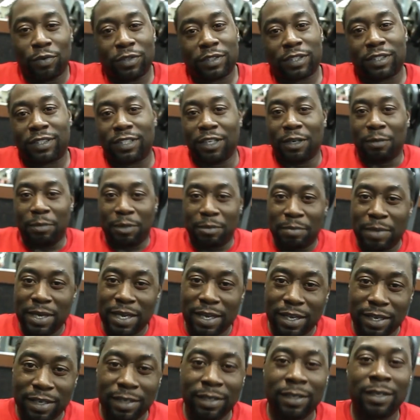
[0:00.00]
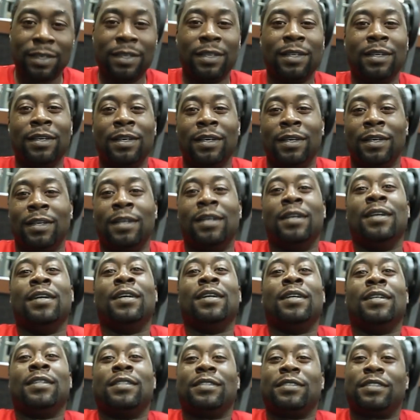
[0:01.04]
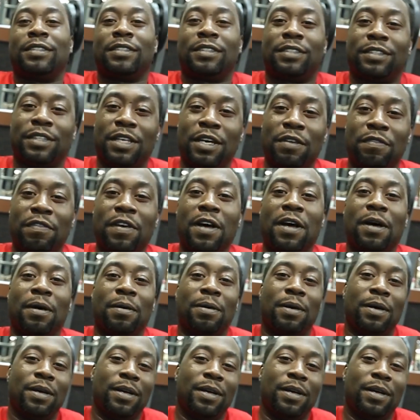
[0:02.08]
wants to tell me, man, just give up.